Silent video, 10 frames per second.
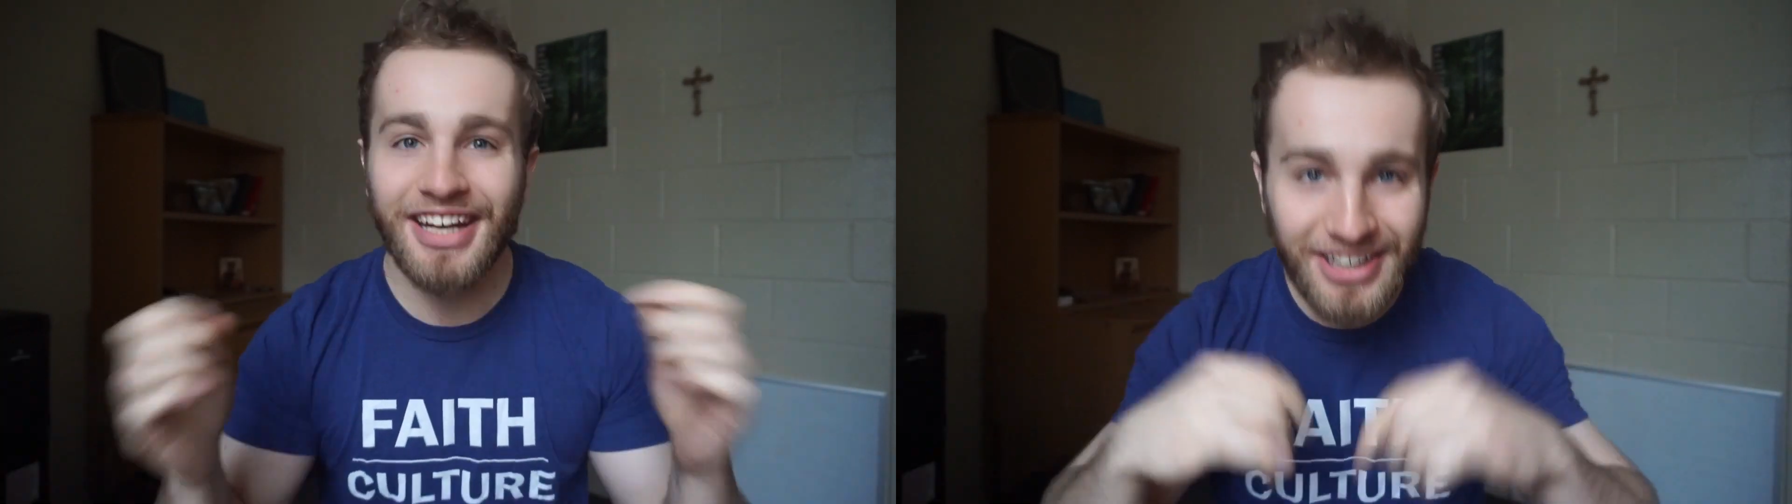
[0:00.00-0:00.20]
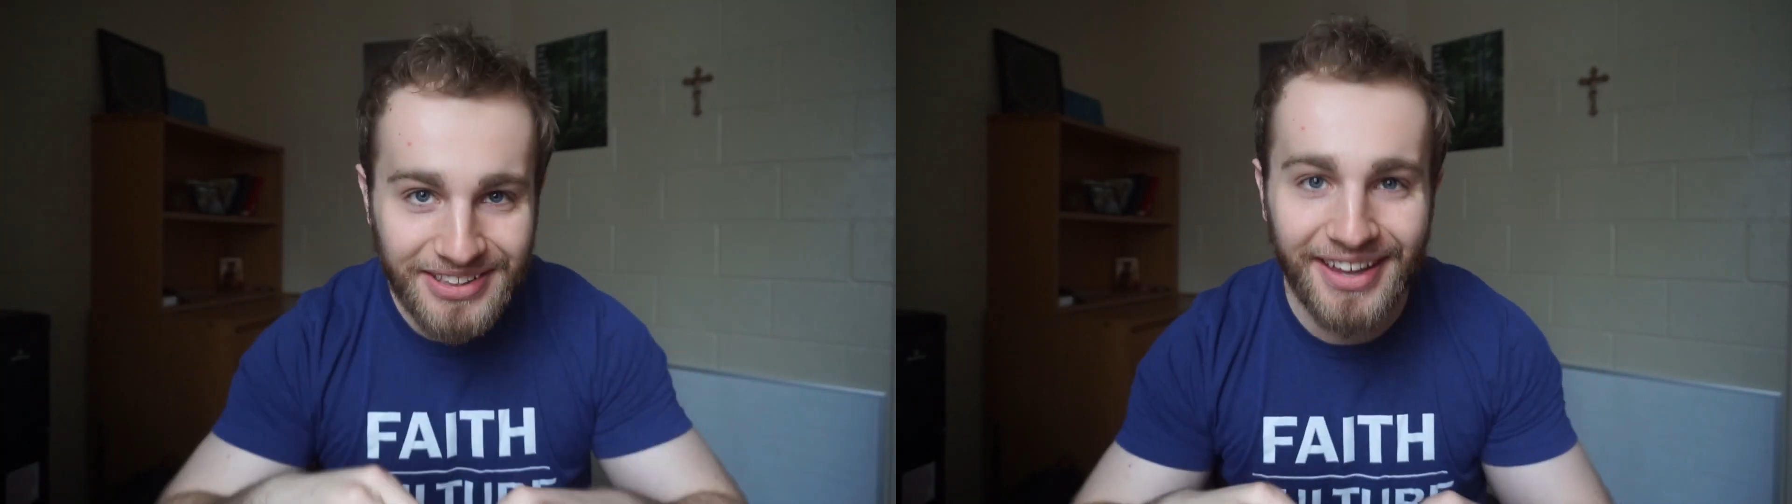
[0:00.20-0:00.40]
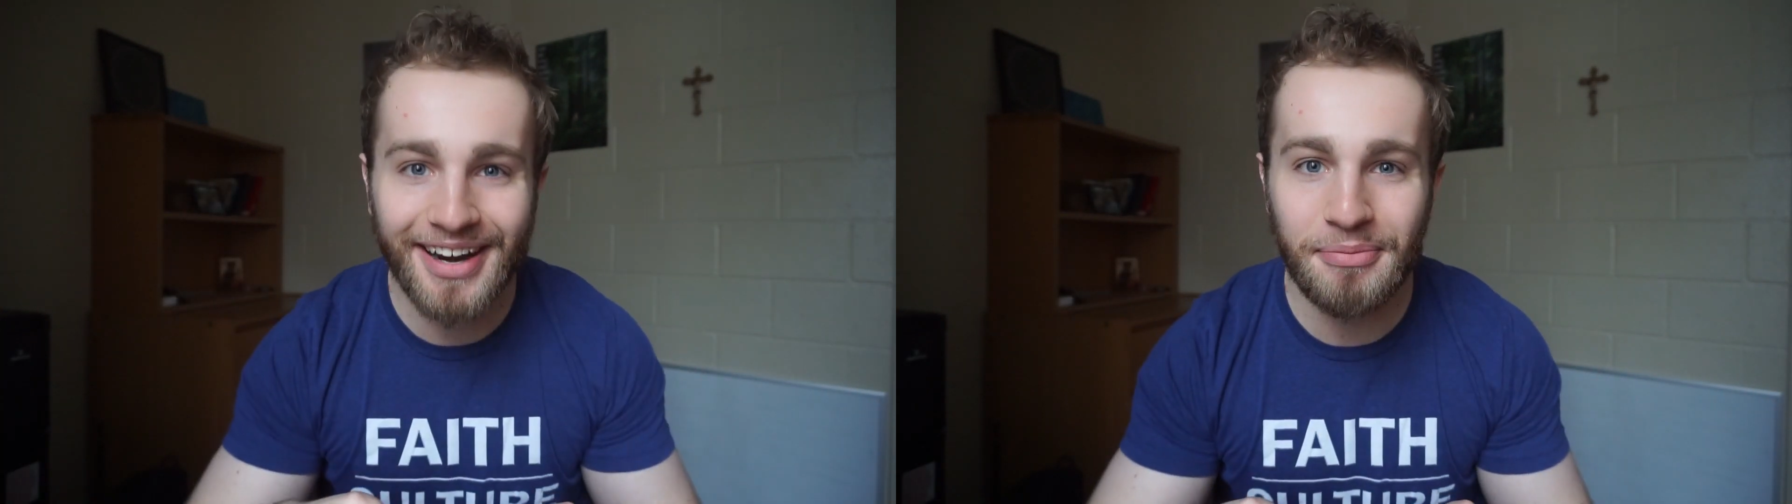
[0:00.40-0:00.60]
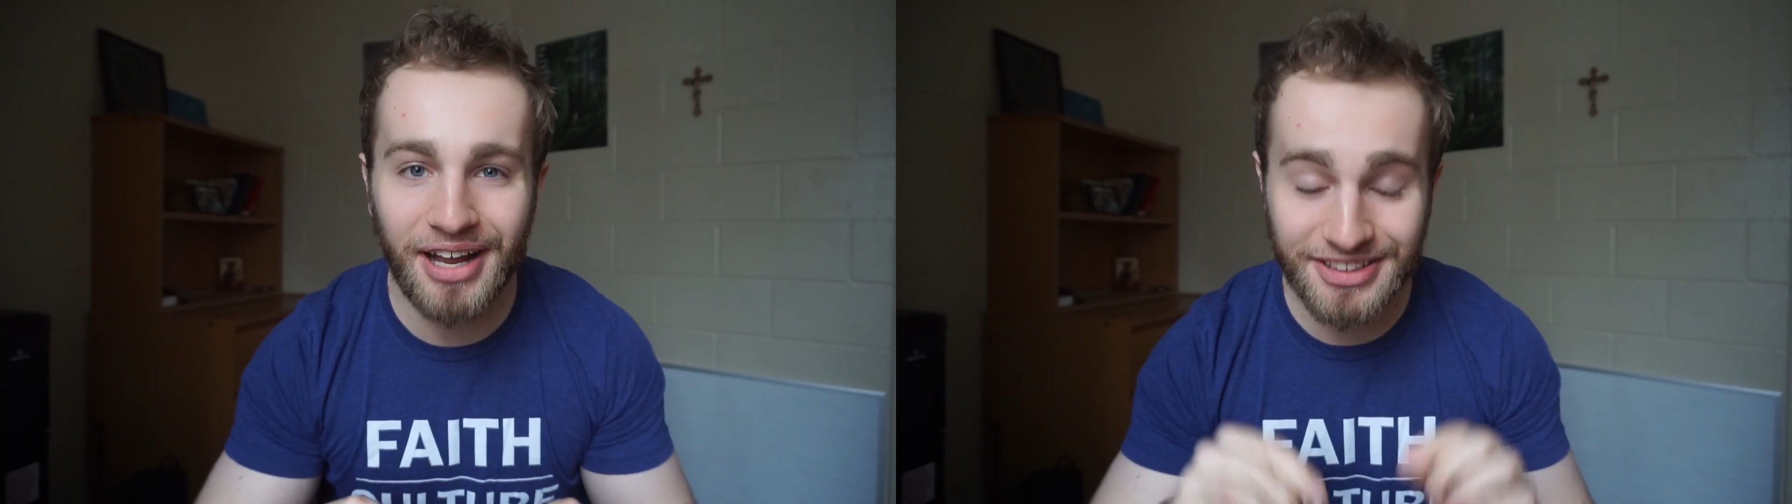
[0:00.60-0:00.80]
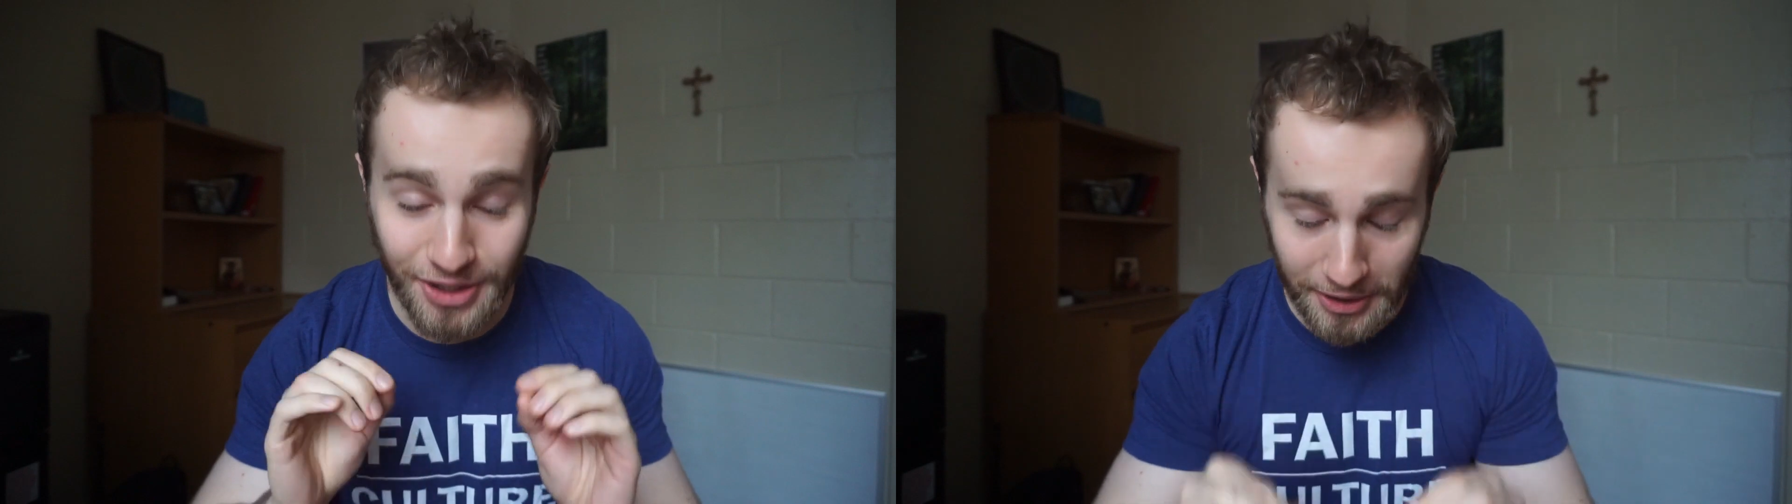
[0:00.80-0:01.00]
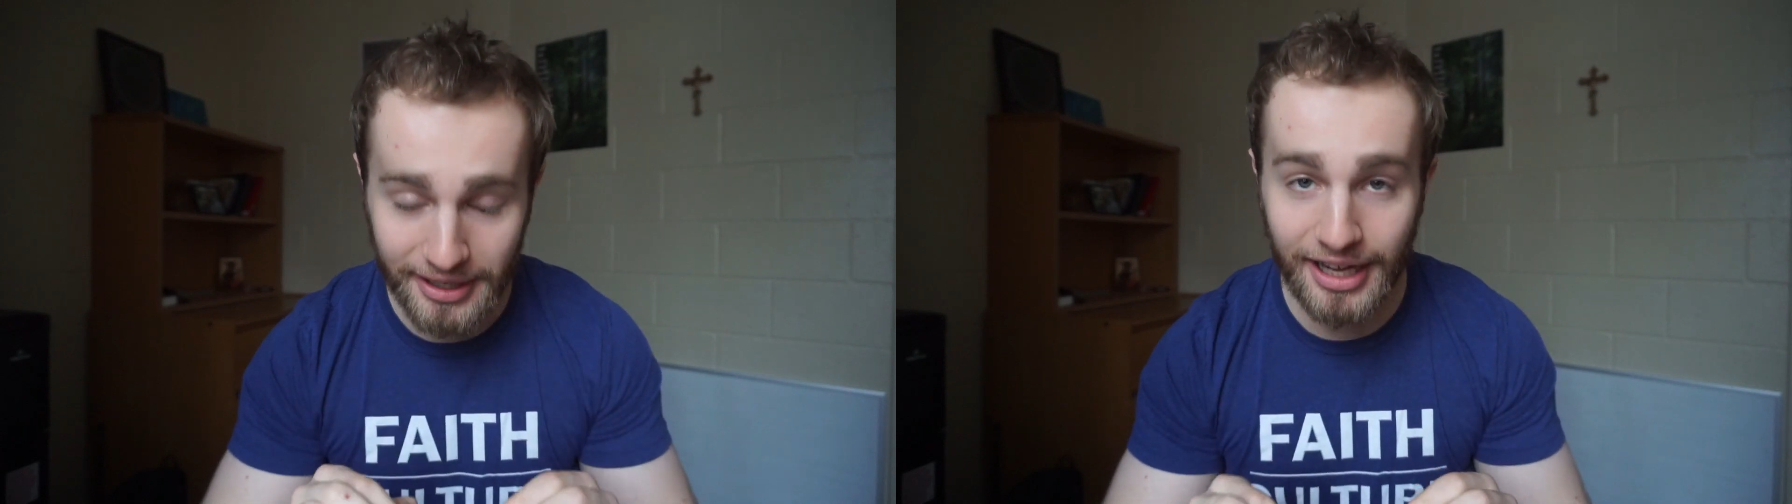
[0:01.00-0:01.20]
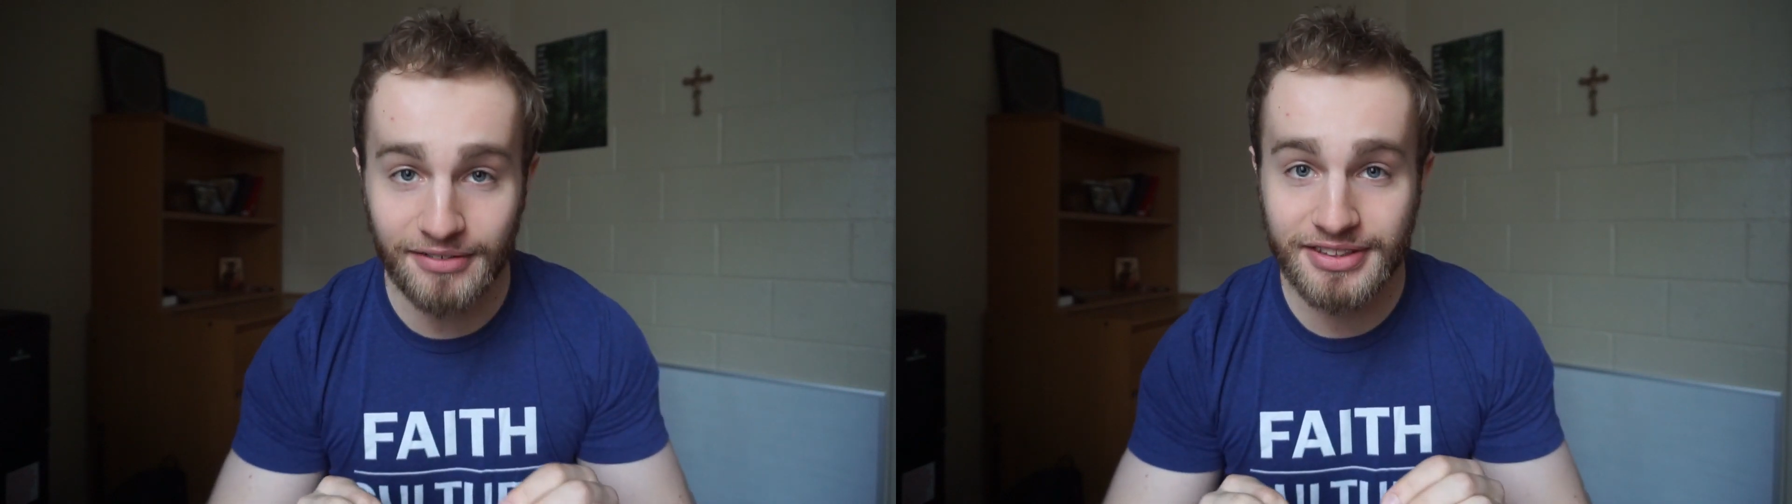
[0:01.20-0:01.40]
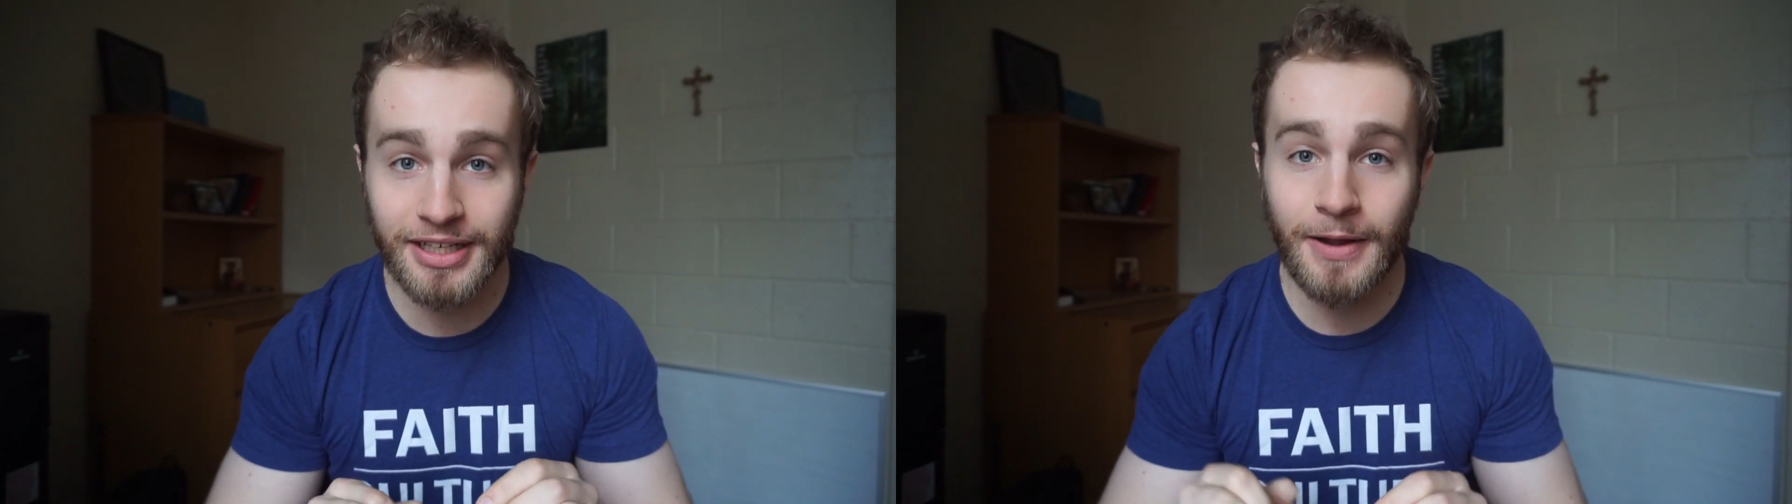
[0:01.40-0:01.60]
Here's how that applies to our lives